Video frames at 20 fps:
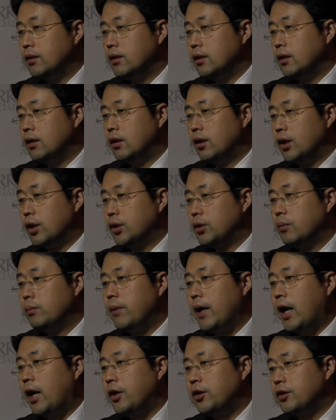in order to
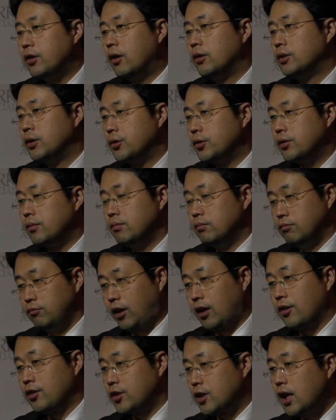manage all those
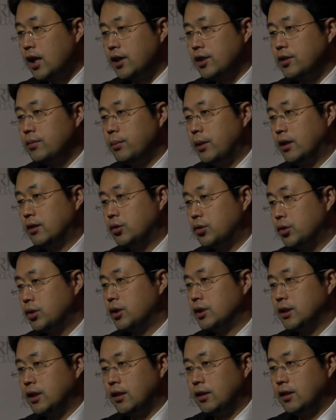vital signs, make
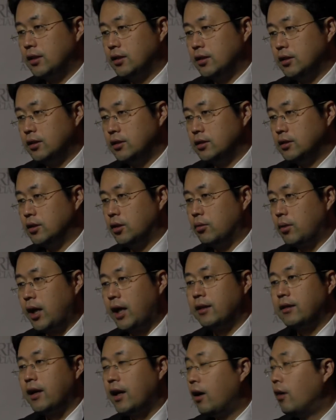sure that in the in the
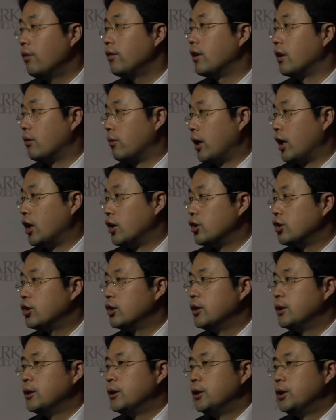right healthy range
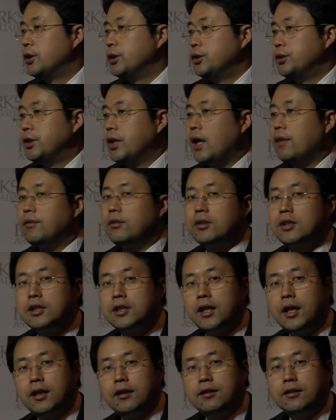you have
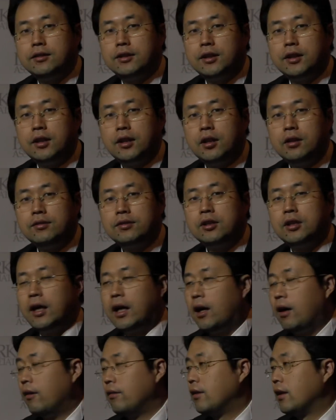looking at the overall
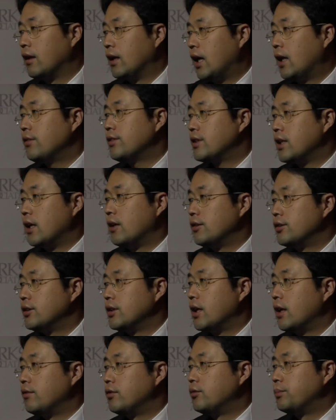healthy lifestyles
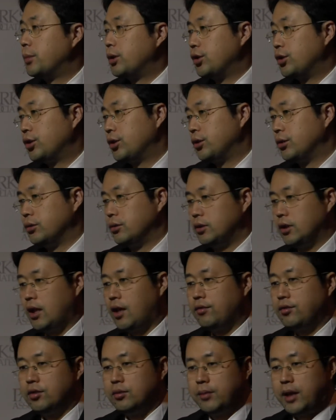you have mm-hmm. to pursue. You
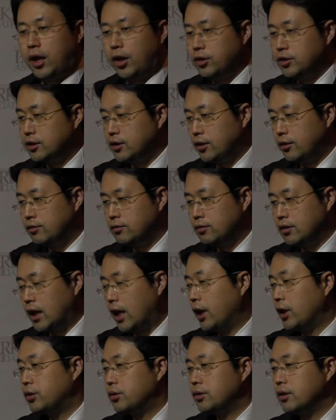have to manage the
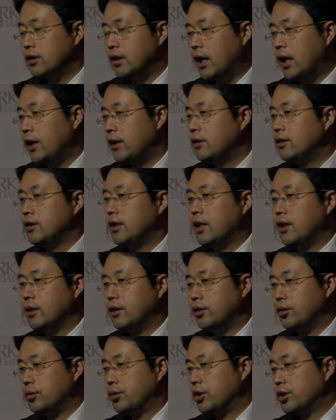diet, diet
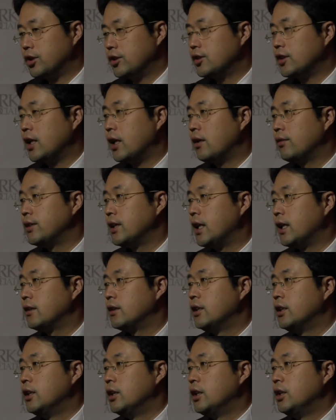and nutrition side of that.
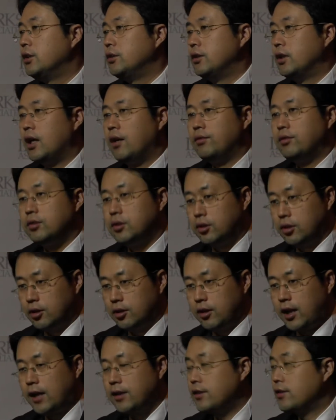You have to
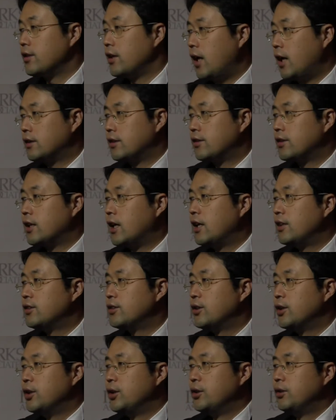do ex-
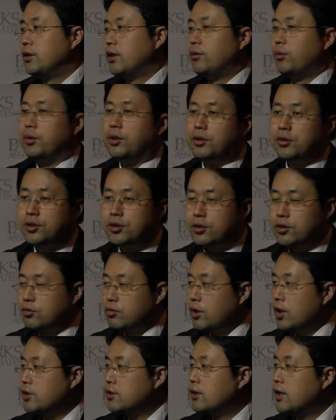exercise. You have to reduce
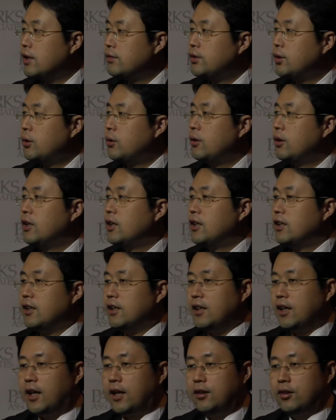stress level,
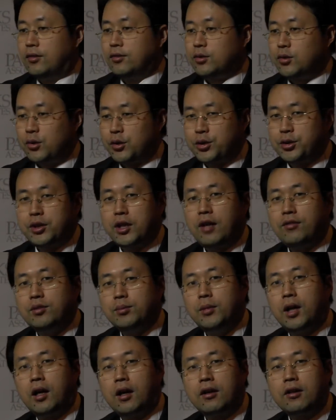and of course, you have
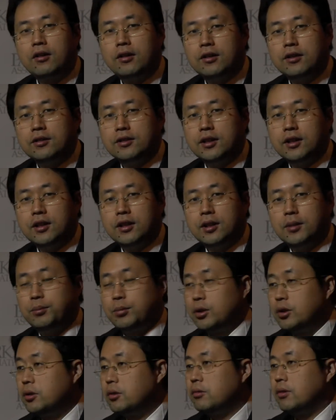to monitor the uh,
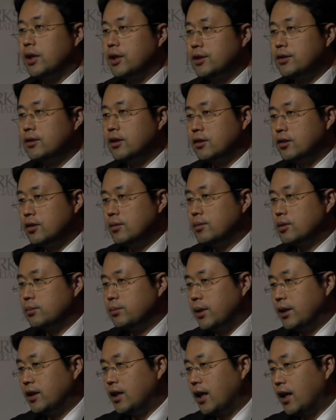progress in terms of
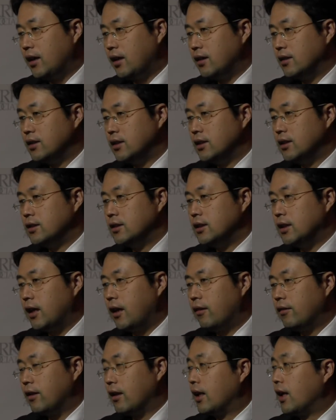maintaining the, the
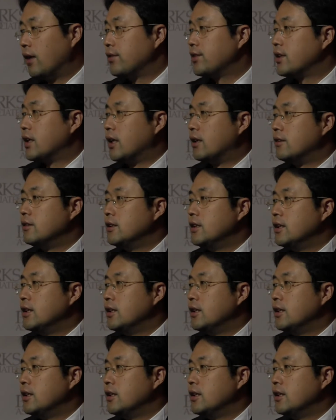healthy lifestyle.